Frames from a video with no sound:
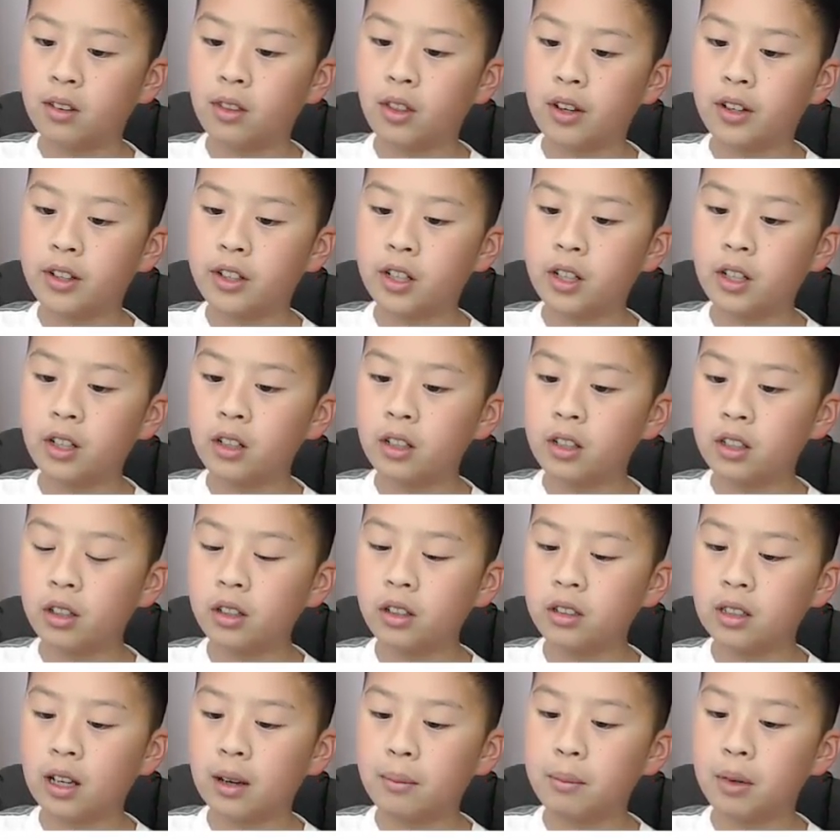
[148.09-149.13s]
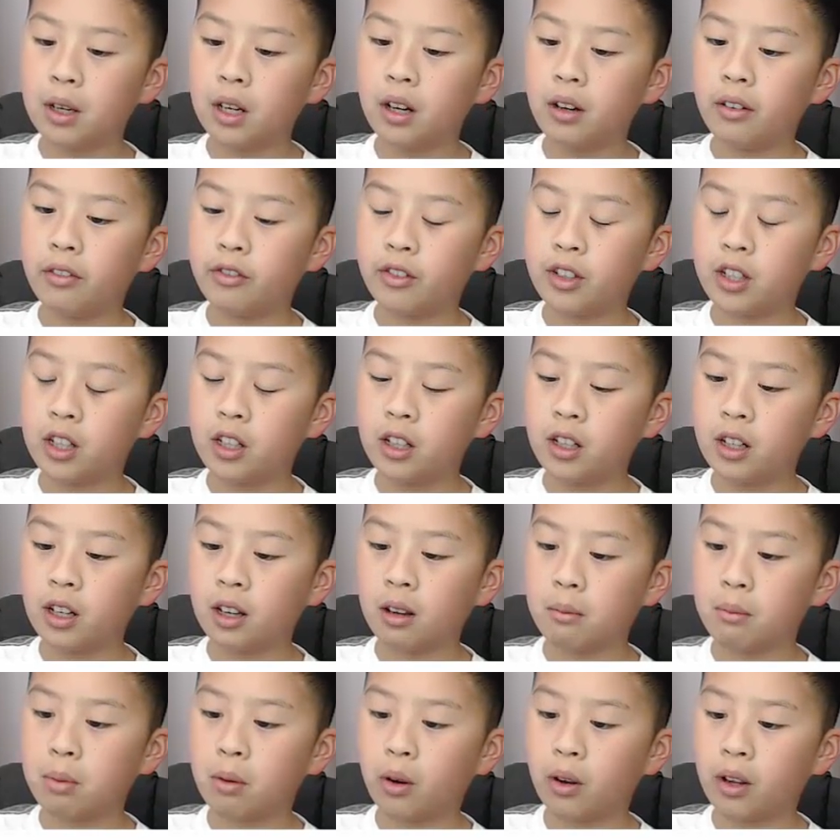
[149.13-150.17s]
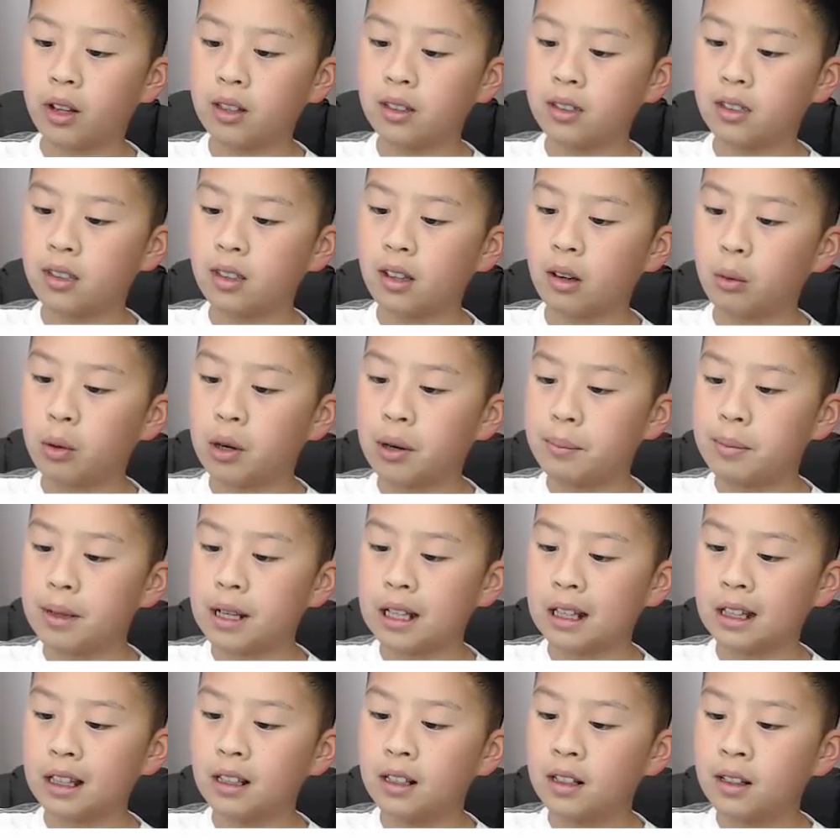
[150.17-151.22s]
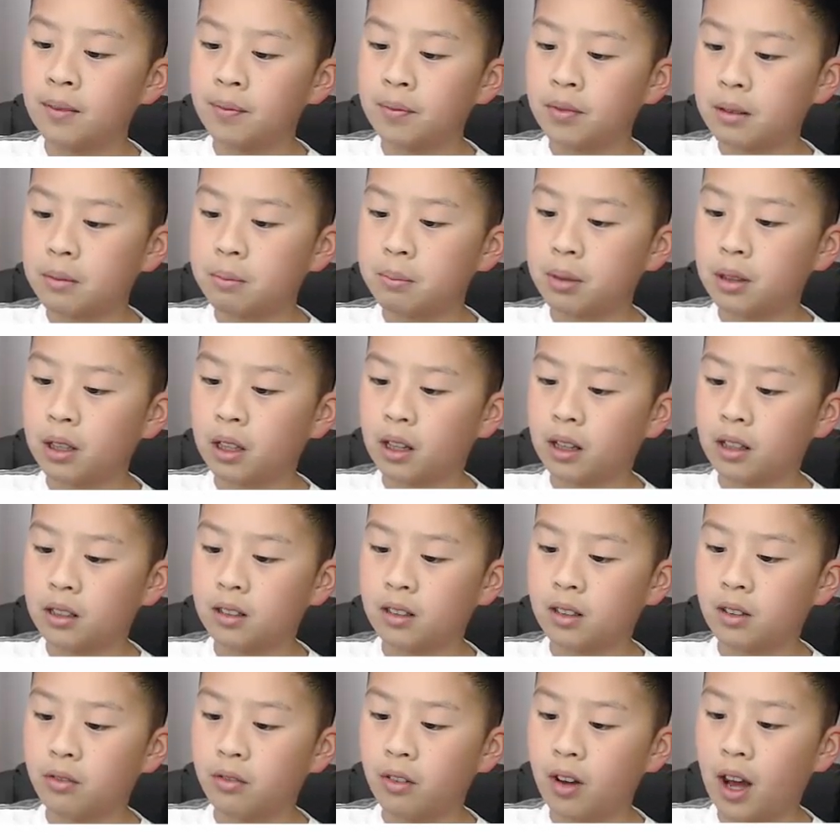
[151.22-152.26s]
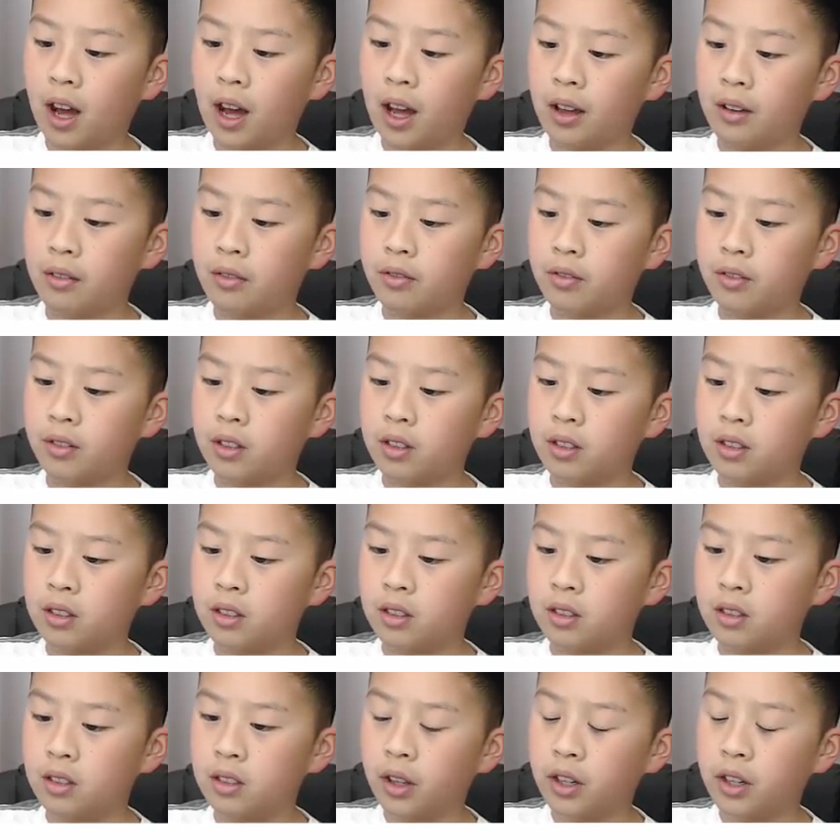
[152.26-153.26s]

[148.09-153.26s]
So the total number of turning points would be 3 plus 5,